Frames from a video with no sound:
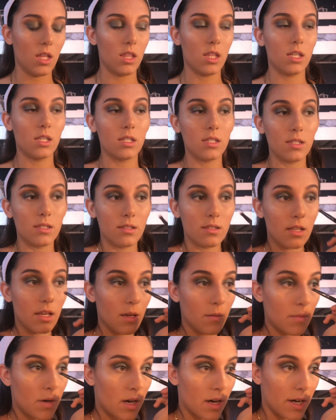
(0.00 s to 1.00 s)
this
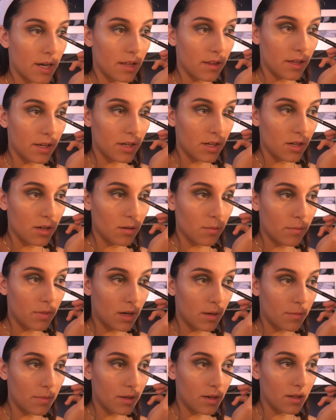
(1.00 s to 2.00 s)
same highlighter and
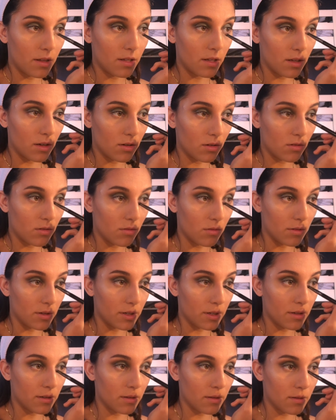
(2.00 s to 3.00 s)
pop it in the inner
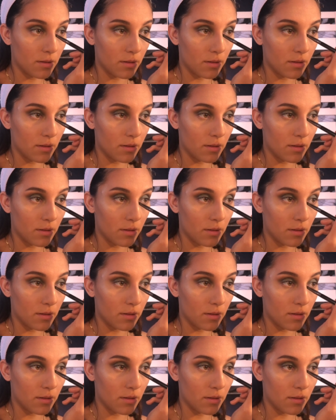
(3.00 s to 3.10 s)
corner.